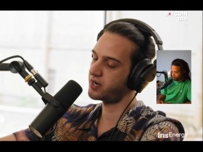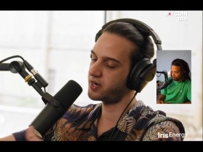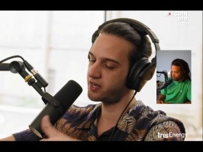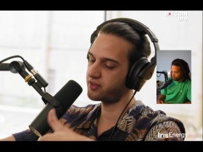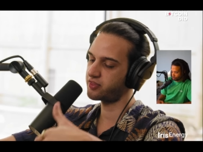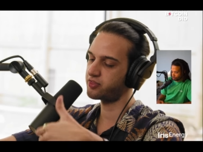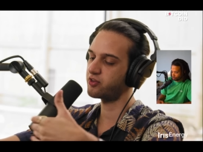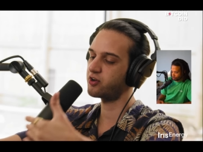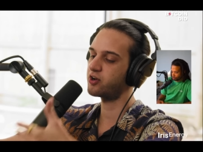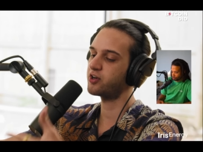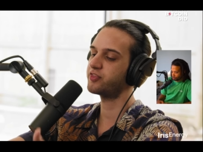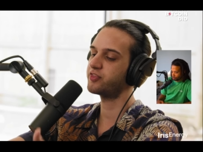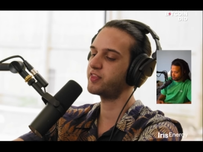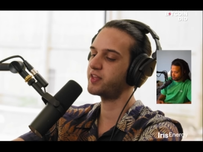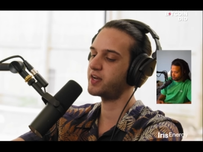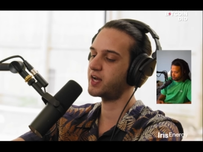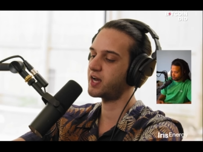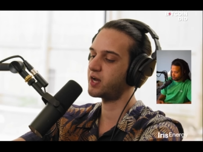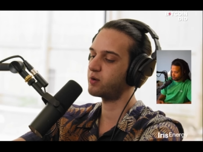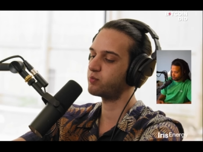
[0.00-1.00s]
And I thought
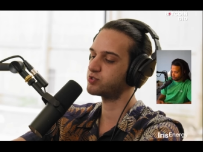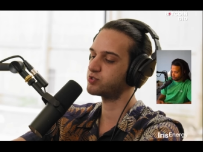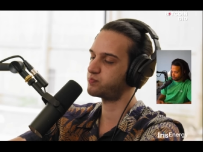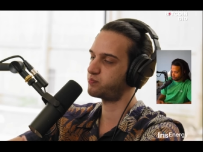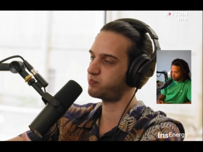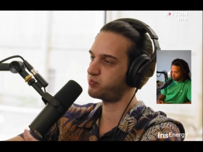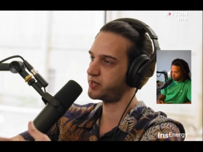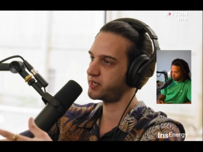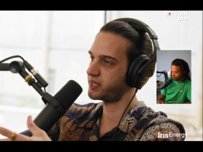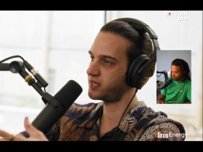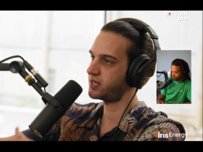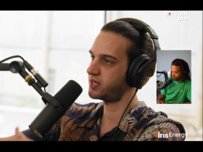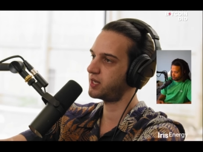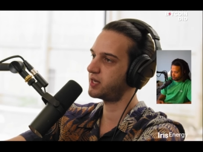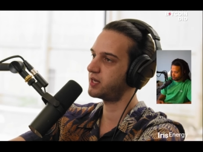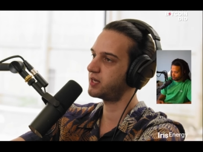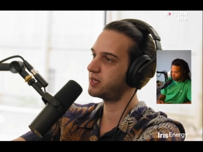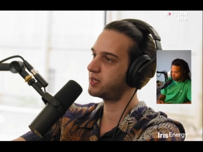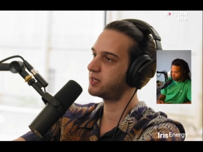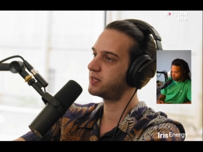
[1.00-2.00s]
that I was bringing
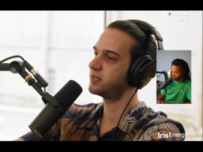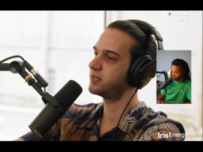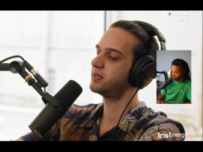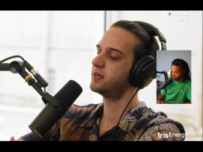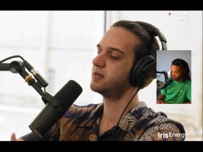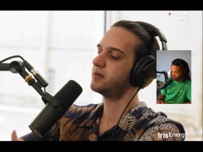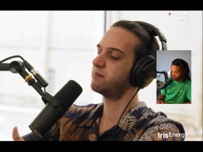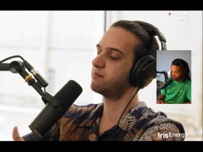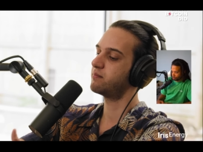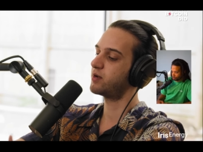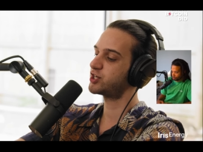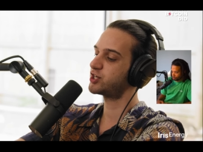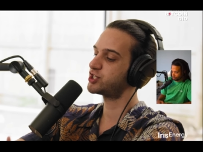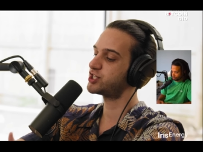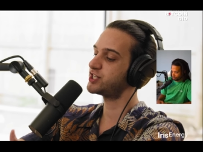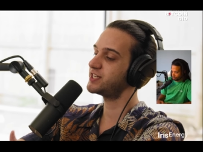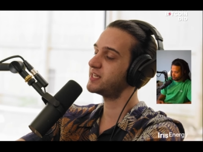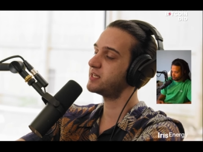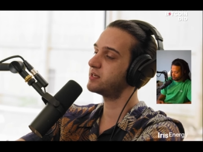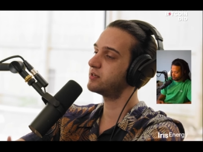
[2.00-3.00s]
a
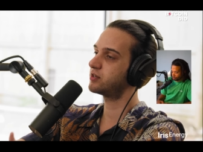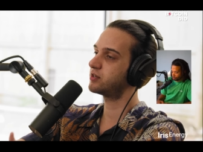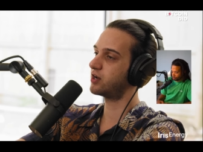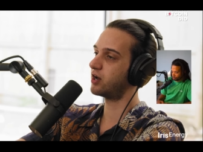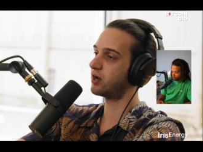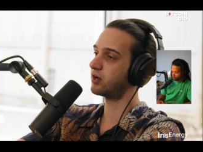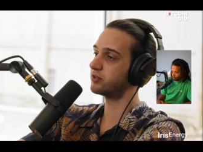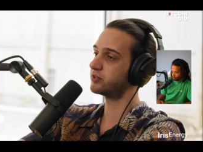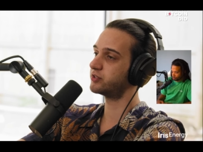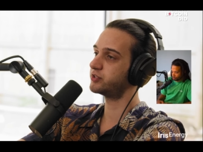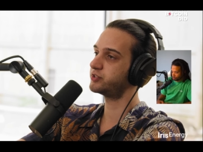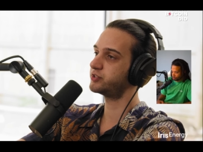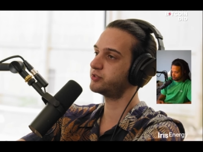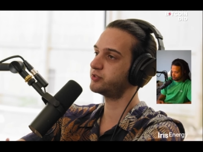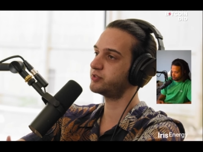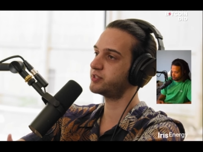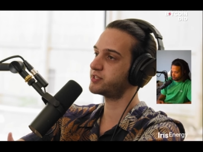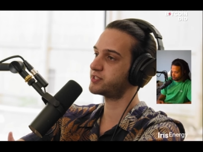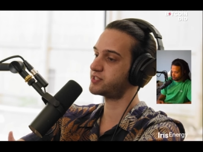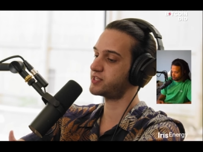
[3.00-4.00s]
much needed color
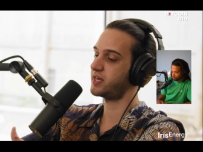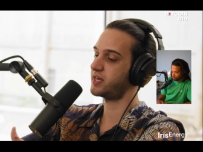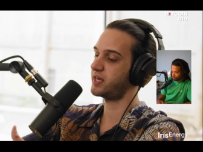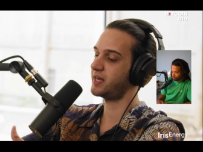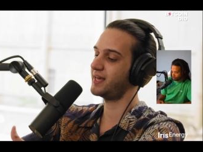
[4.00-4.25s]
to this.